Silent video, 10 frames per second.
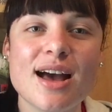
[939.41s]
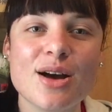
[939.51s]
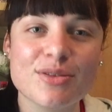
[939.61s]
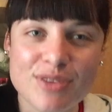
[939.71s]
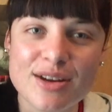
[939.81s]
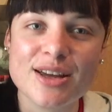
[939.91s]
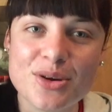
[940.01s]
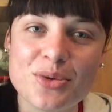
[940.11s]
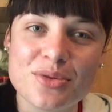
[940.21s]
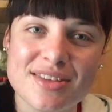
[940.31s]
a very
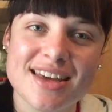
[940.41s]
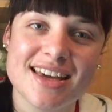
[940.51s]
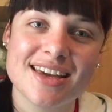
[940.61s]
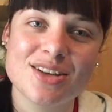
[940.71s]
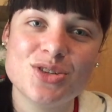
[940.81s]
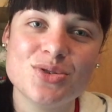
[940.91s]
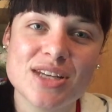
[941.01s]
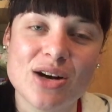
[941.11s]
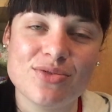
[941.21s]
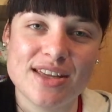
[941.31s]
cool thing to
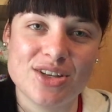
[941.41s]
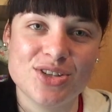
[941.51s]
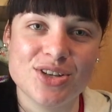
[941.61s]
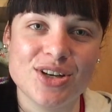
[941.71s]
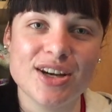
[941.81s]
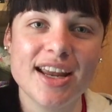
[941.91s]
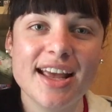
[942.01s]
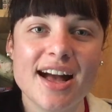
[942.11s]
delve into.